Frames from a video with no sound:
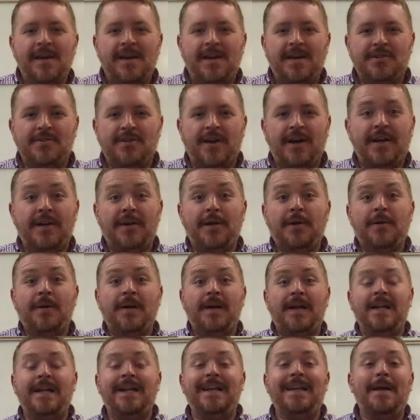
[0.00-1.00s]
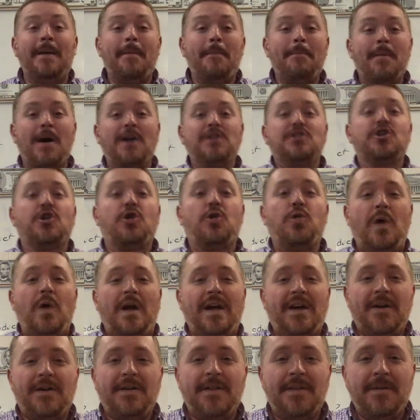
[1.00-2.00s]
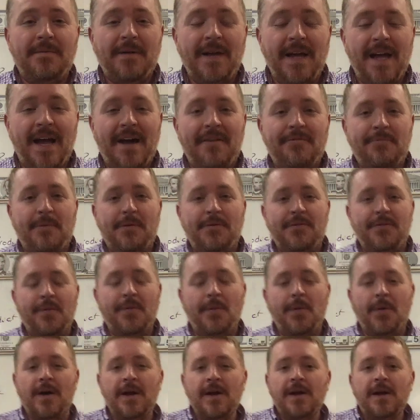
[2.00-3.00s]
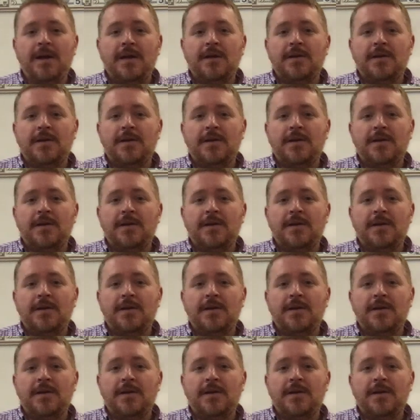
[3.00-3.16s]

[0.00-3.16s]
and trying to do it much quicker than we have before.